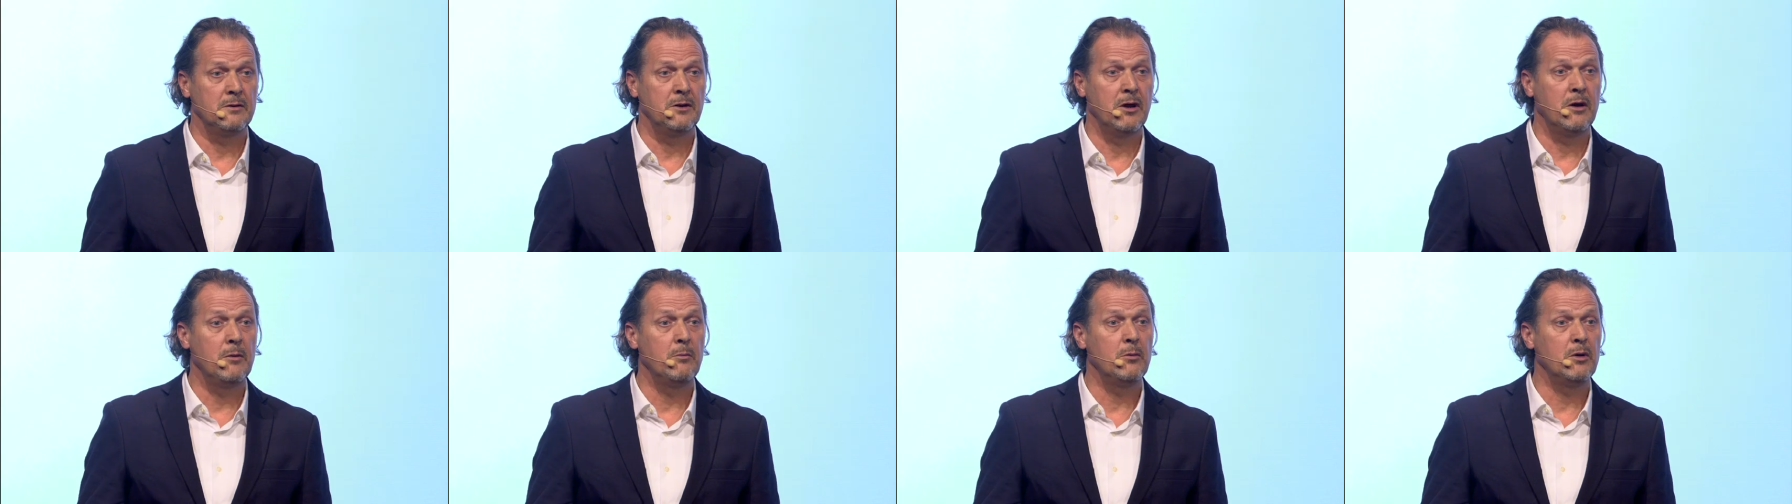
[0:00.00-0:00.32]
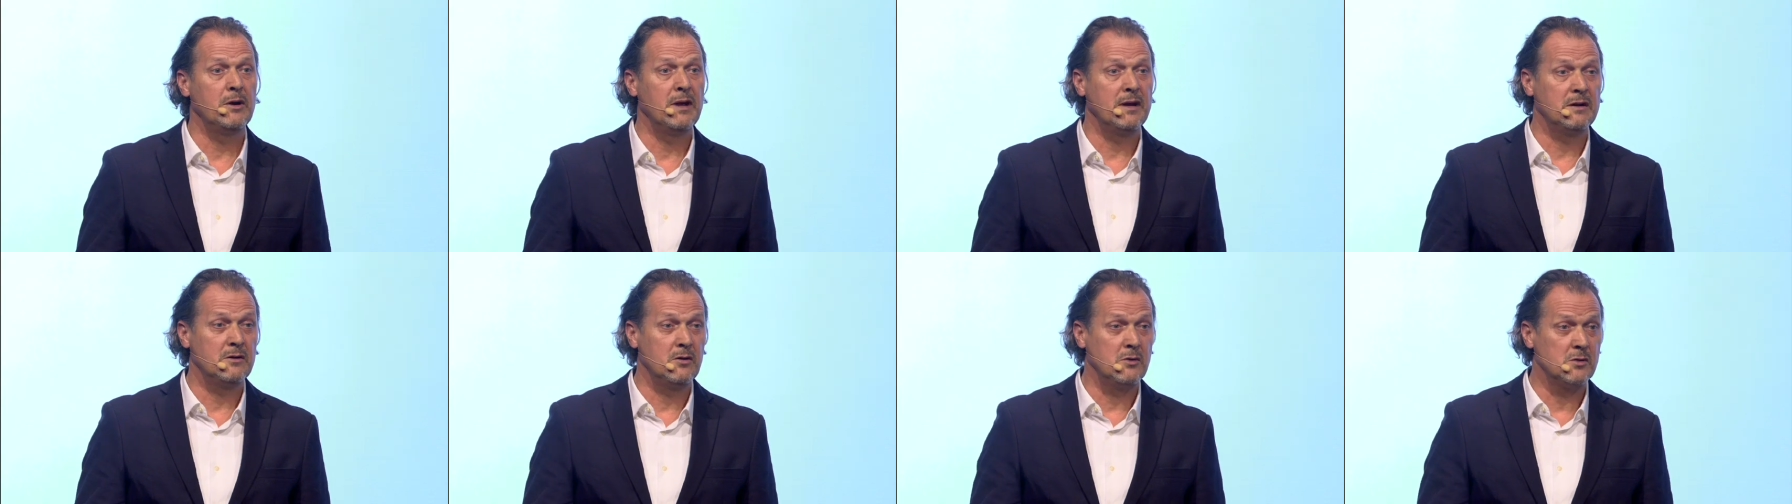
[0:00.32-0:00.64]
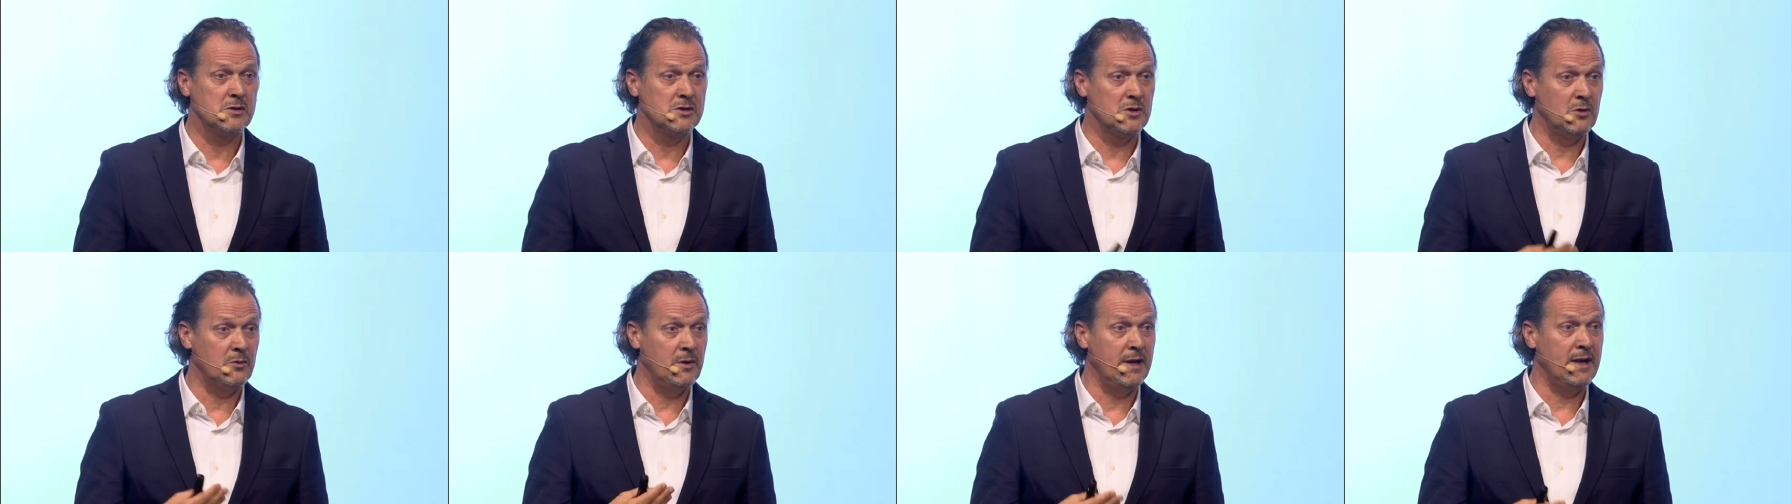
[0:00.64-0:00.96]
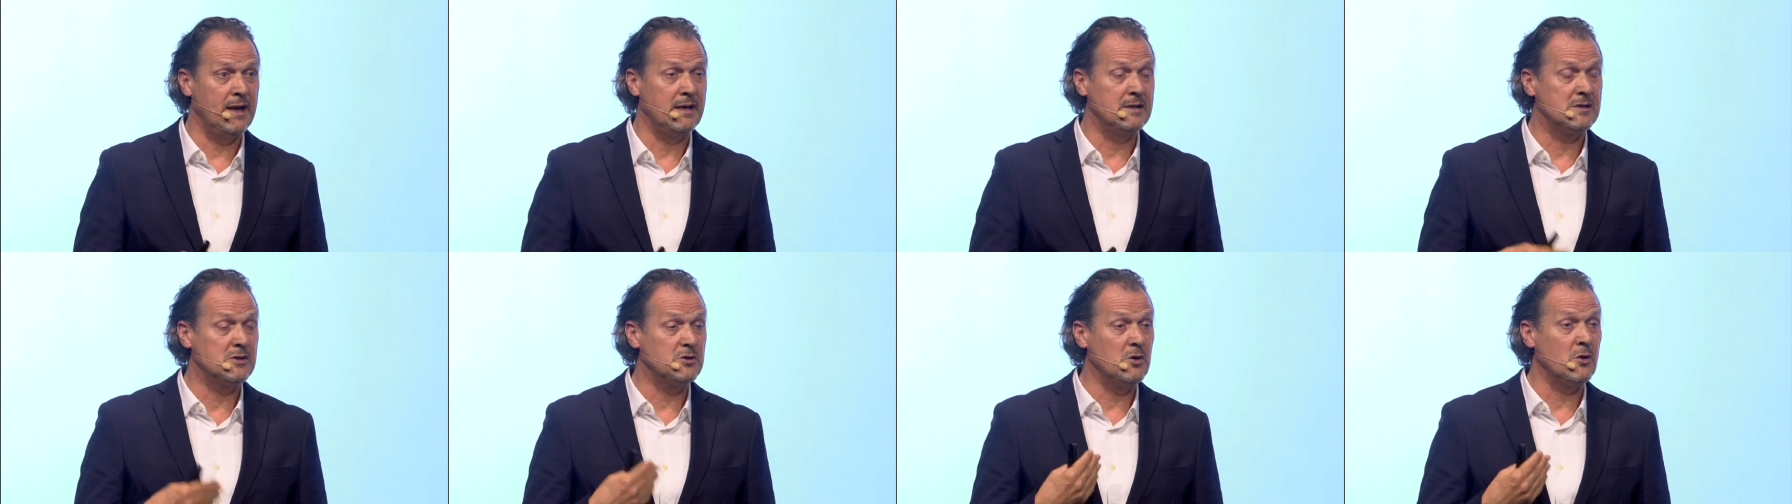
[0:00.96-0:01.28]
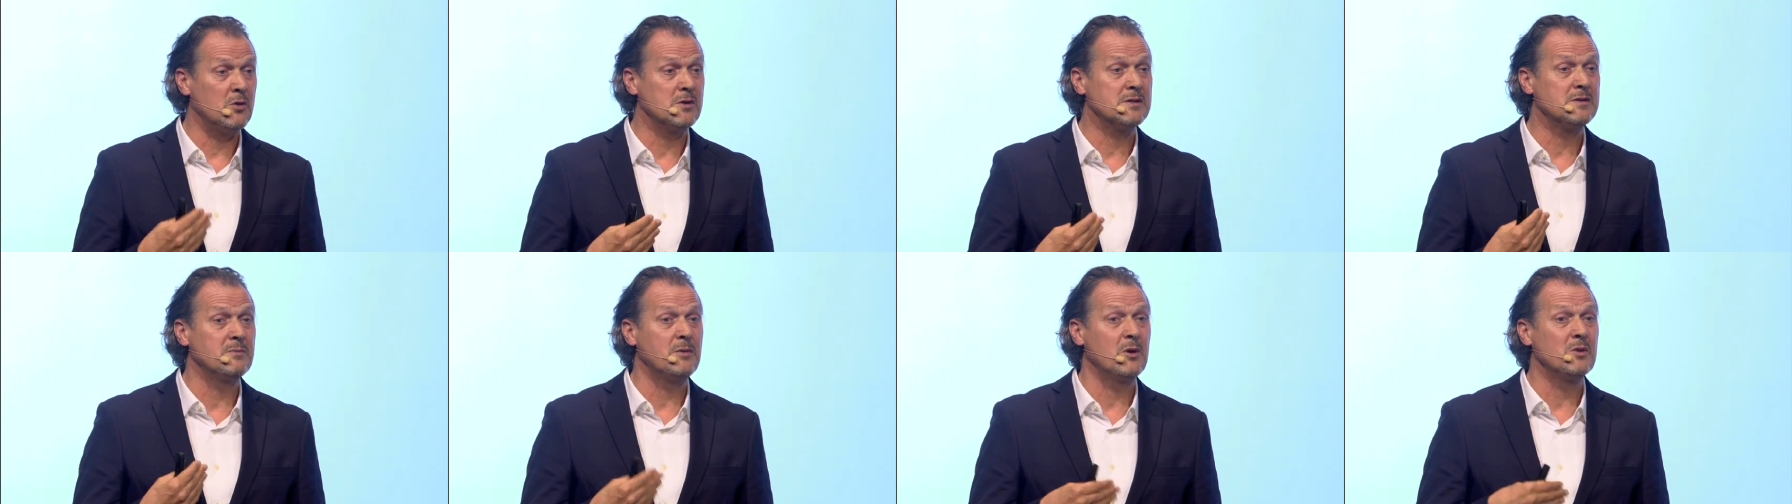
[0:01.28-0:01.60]
number that goes already, it
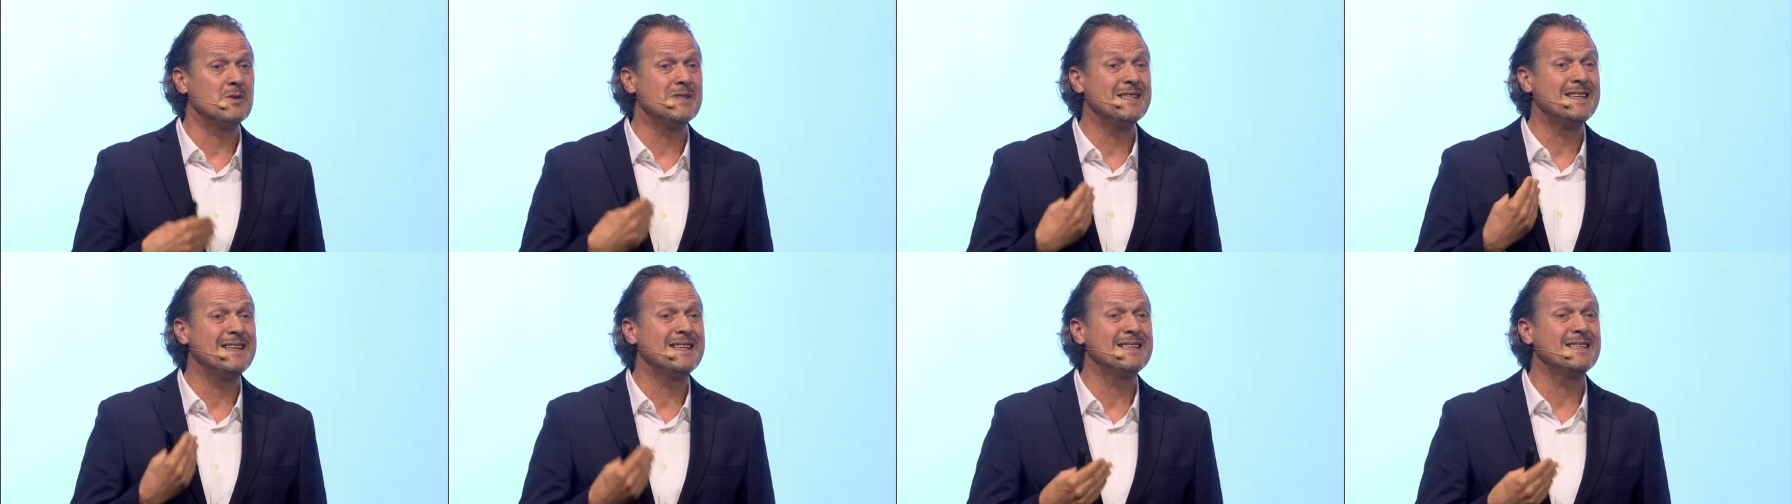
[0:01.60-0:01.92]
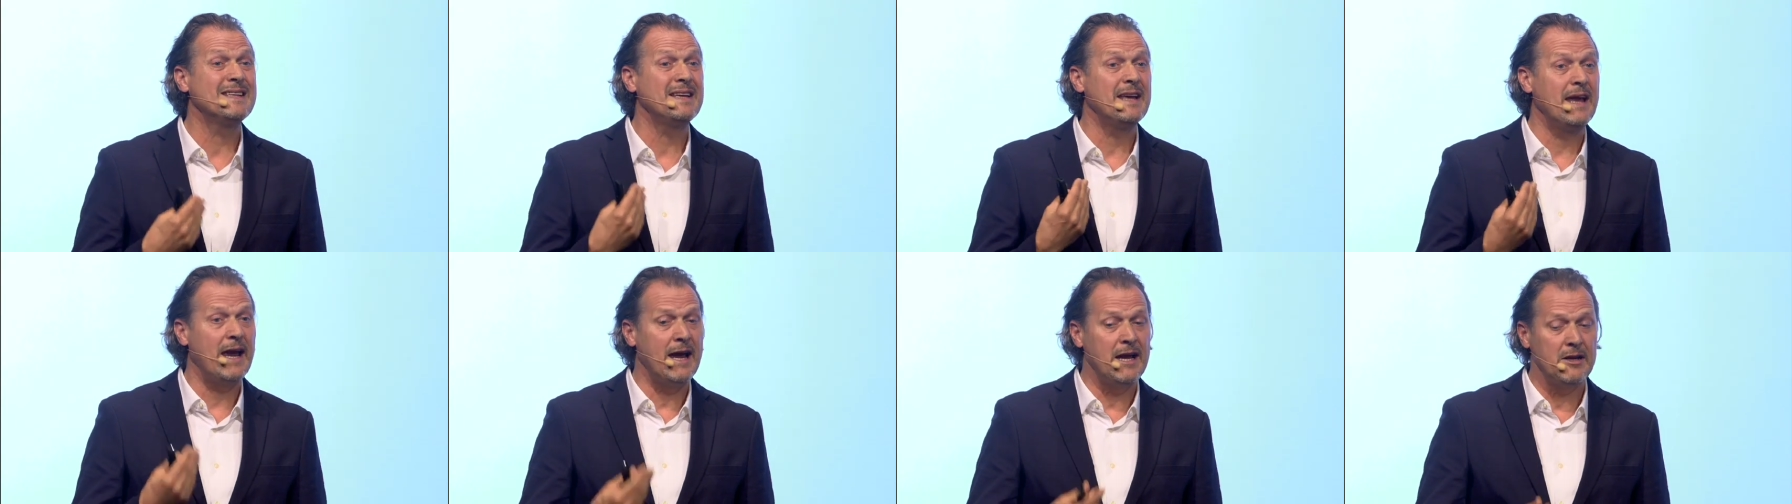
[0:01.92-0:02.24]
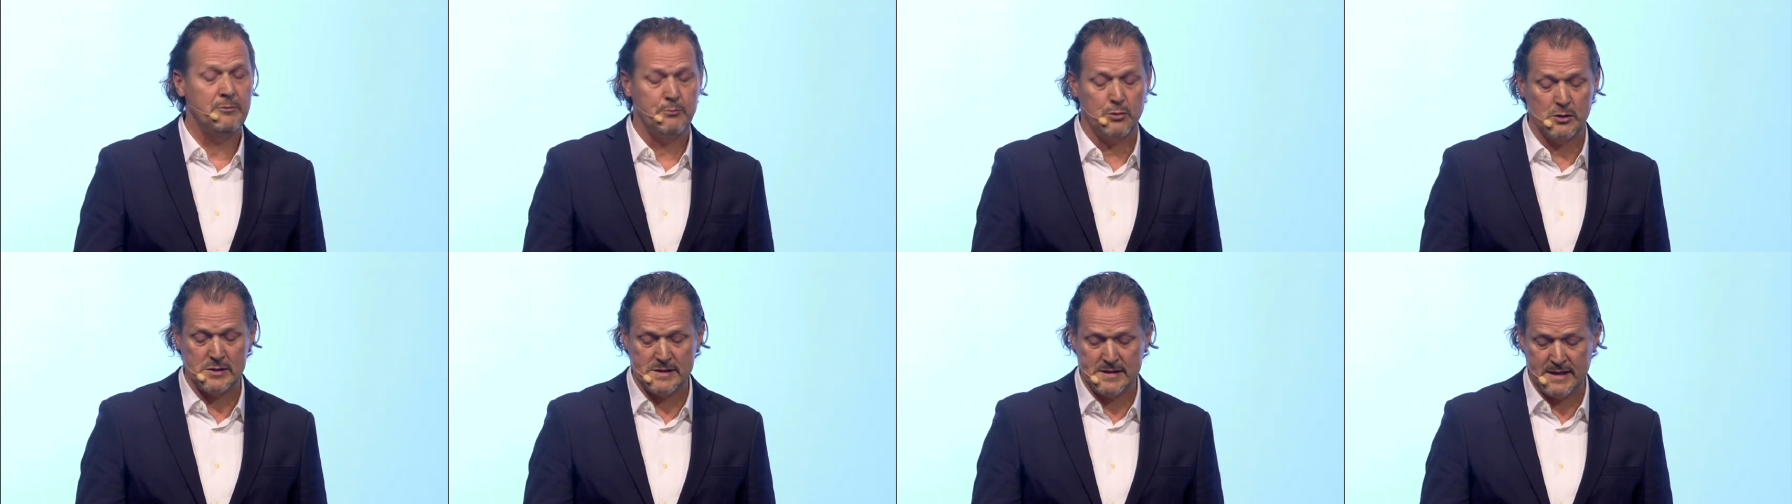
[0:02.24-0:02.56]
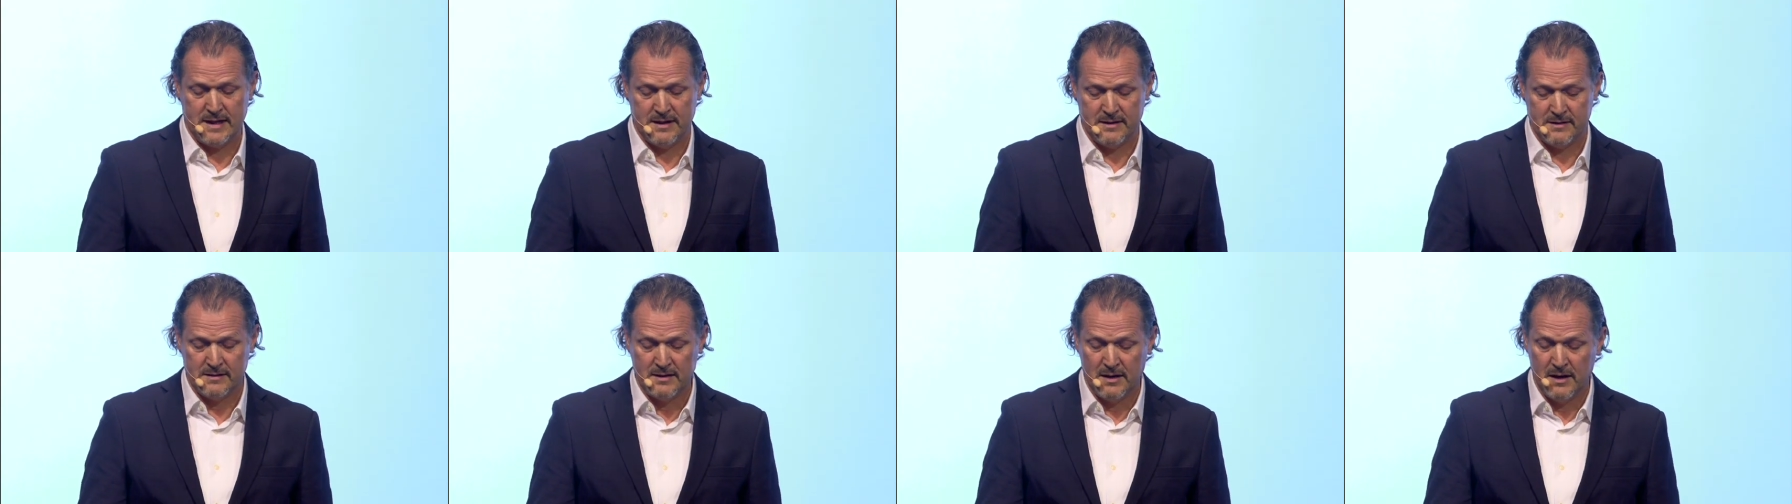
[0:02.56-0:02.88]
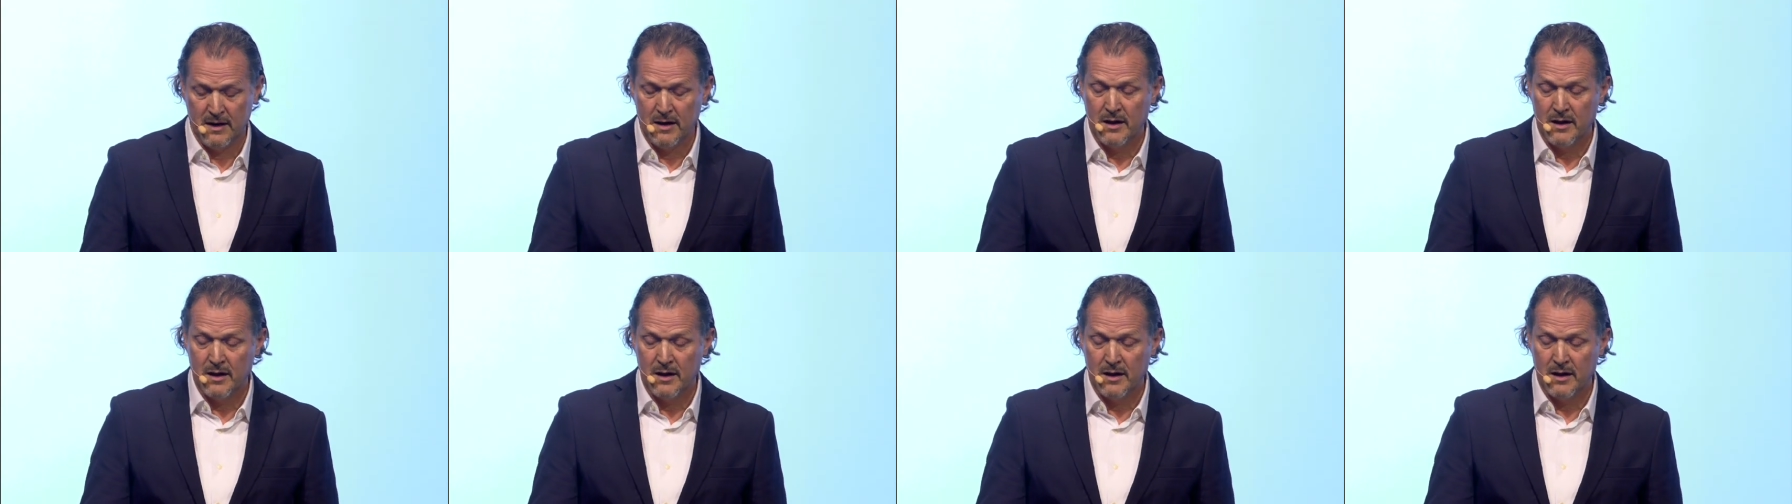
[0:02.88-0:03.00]
talks about 68%.